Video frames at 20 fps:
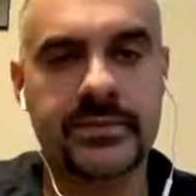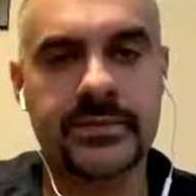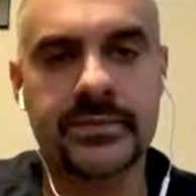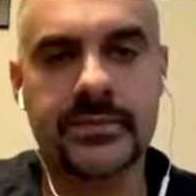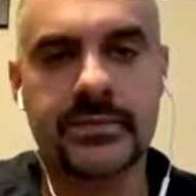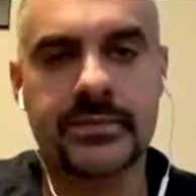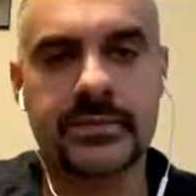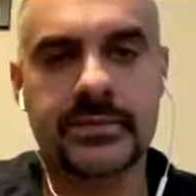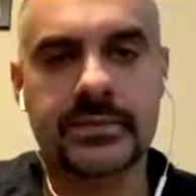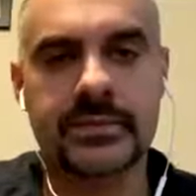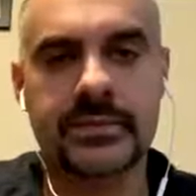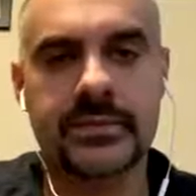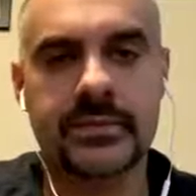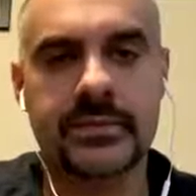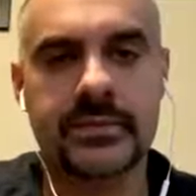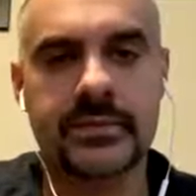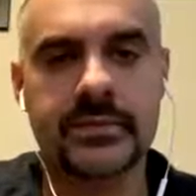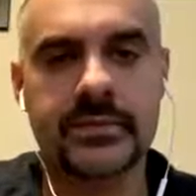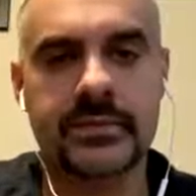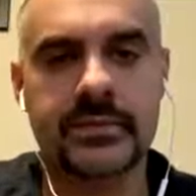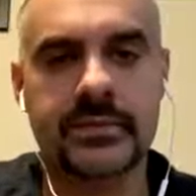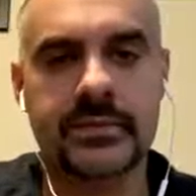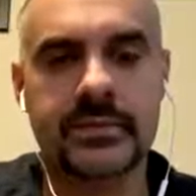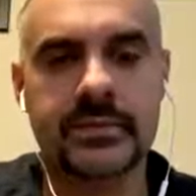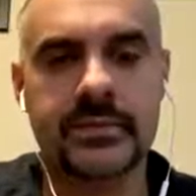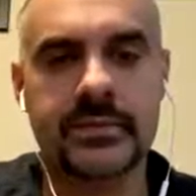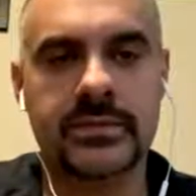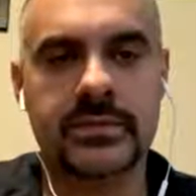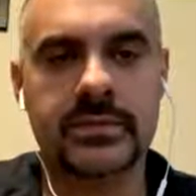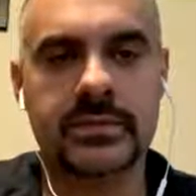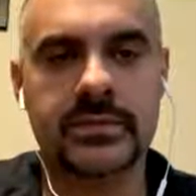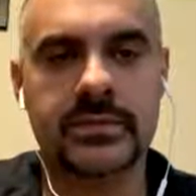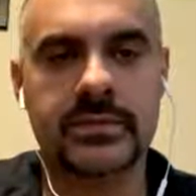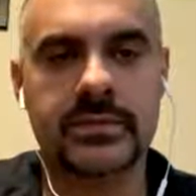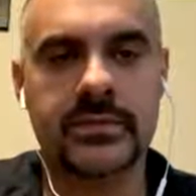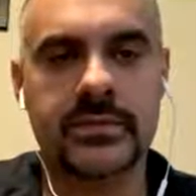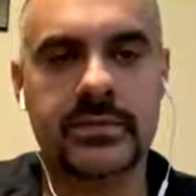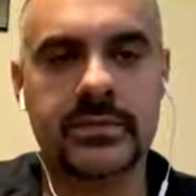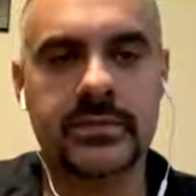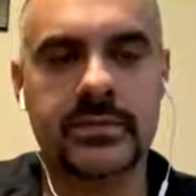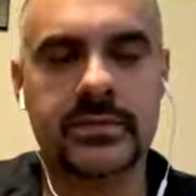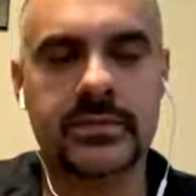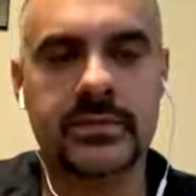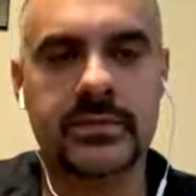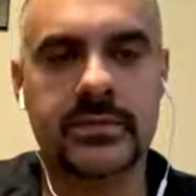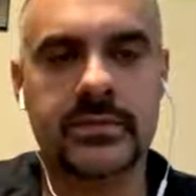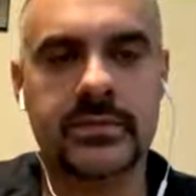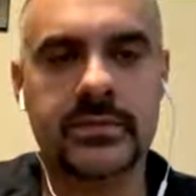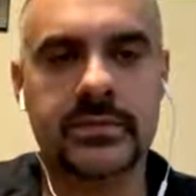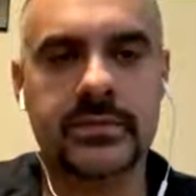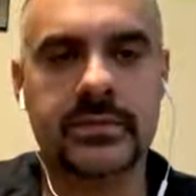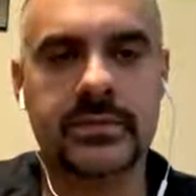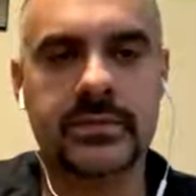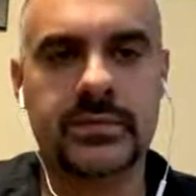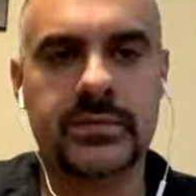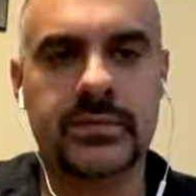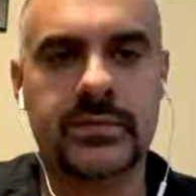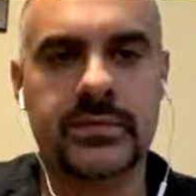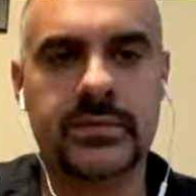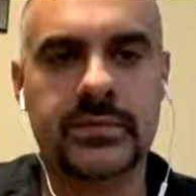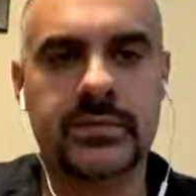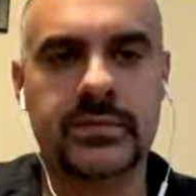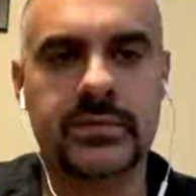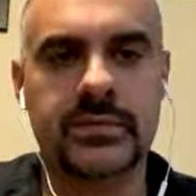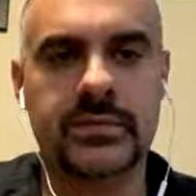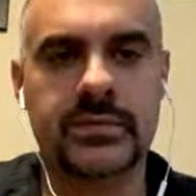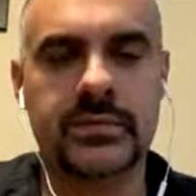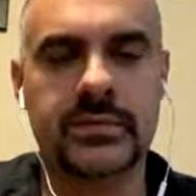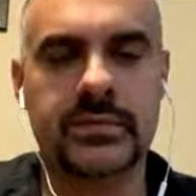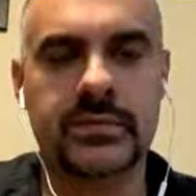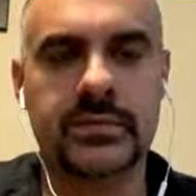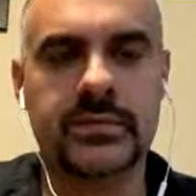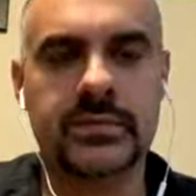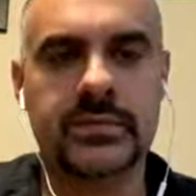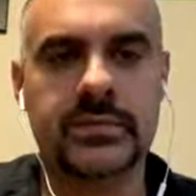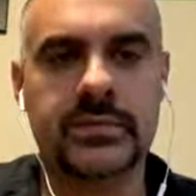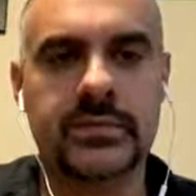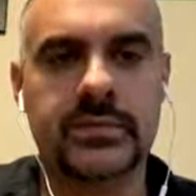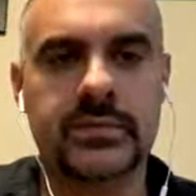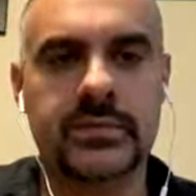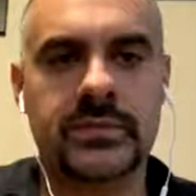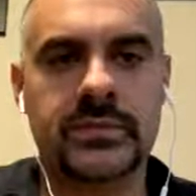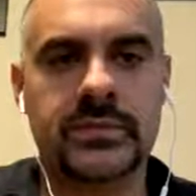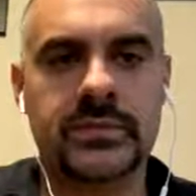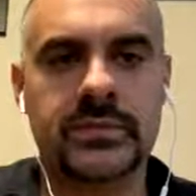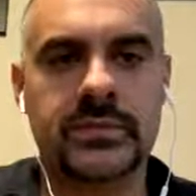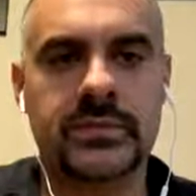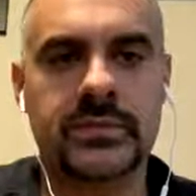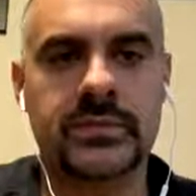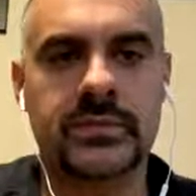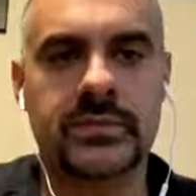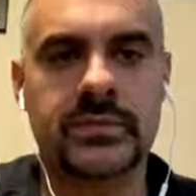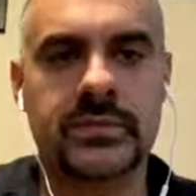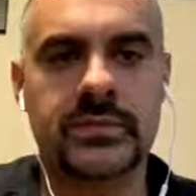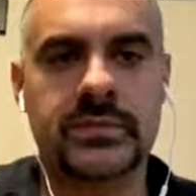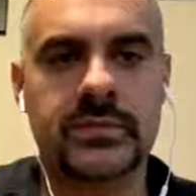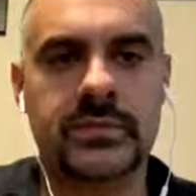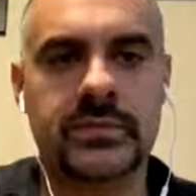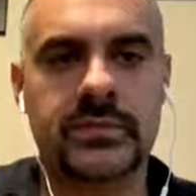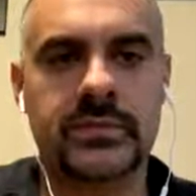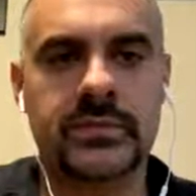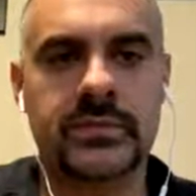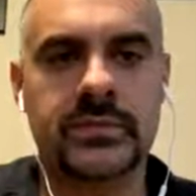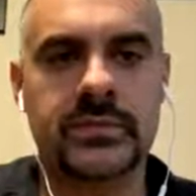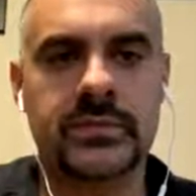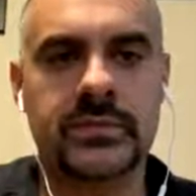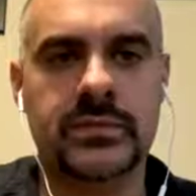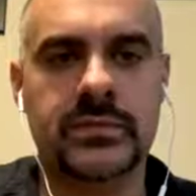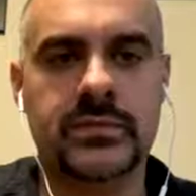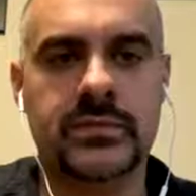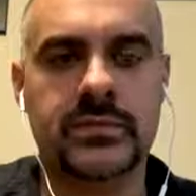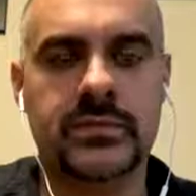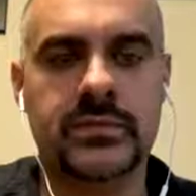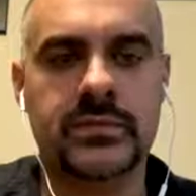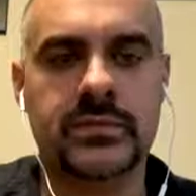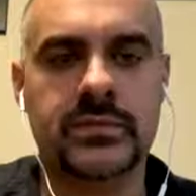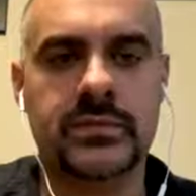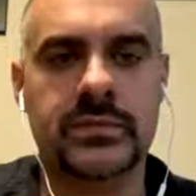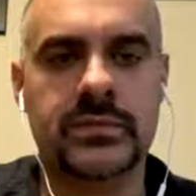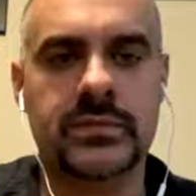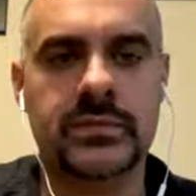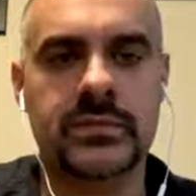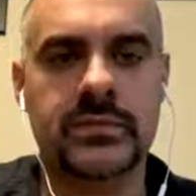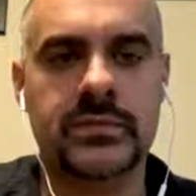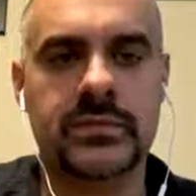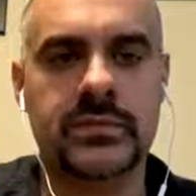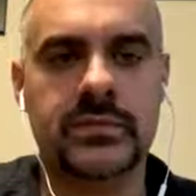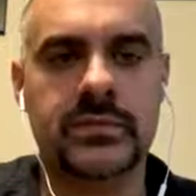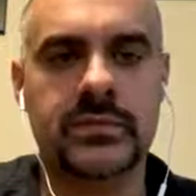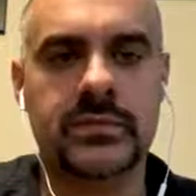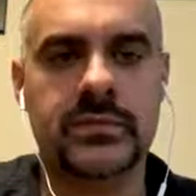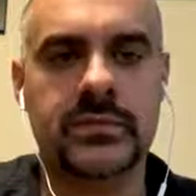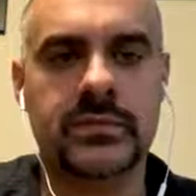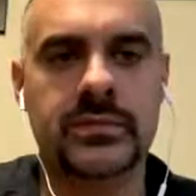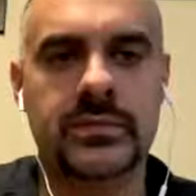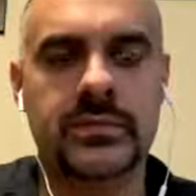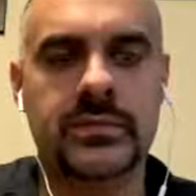No words are spoken by the person on screen.